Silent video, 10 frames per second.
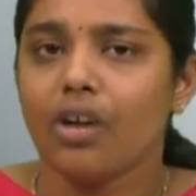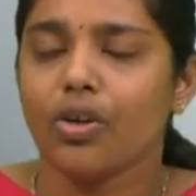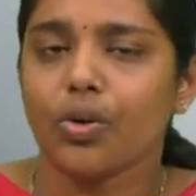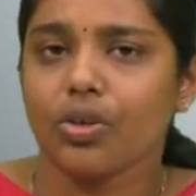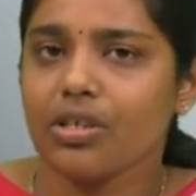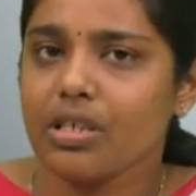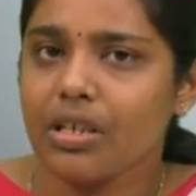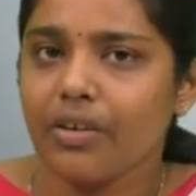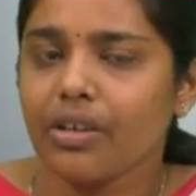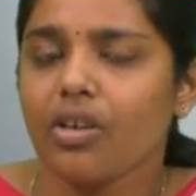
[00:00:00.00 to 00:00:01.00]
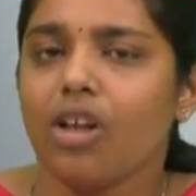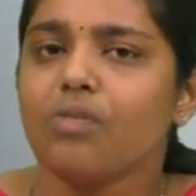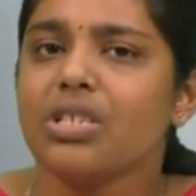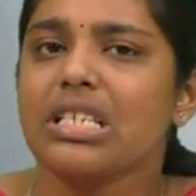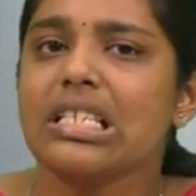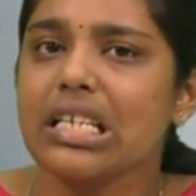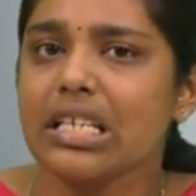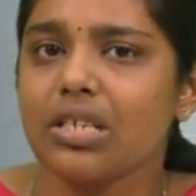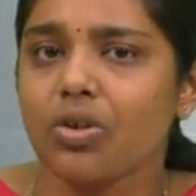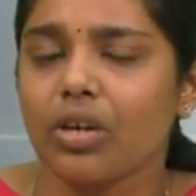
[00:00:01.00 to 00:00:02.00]
to 2017, almost
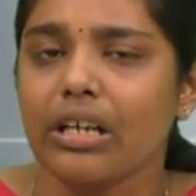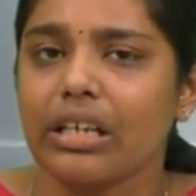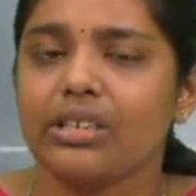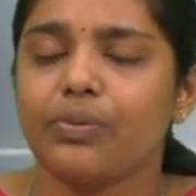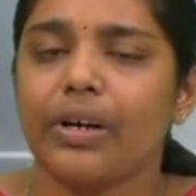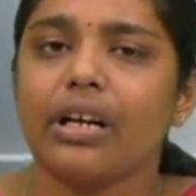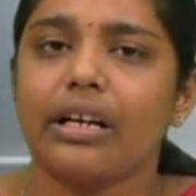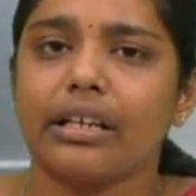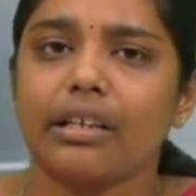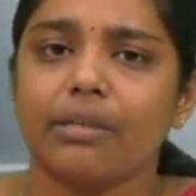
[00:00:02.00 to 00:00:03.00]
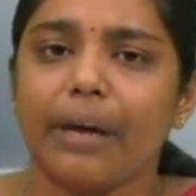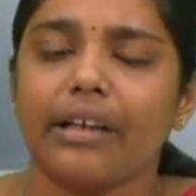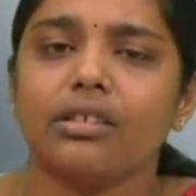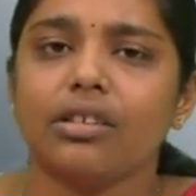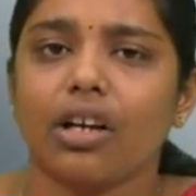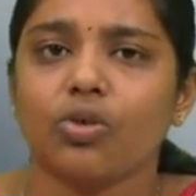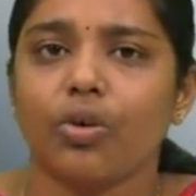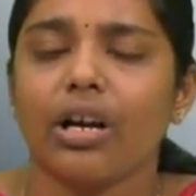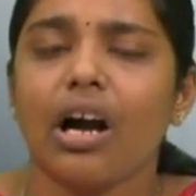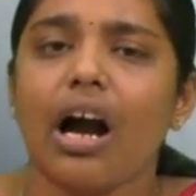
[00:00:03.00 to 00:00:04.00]
six nuclear tests were conducted by the North
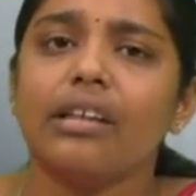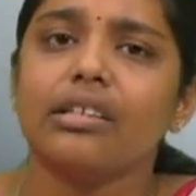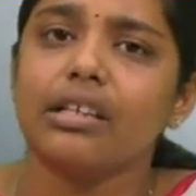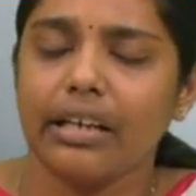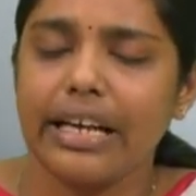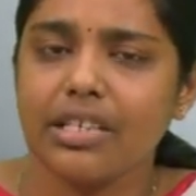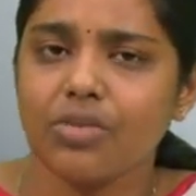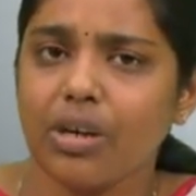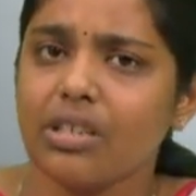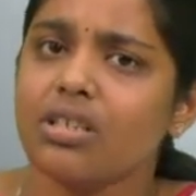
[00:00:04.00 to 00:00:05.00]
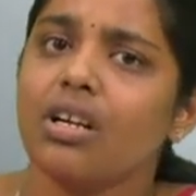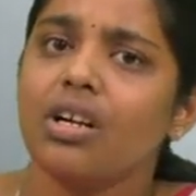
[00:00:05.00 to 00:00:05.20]
Korea, and the latest one was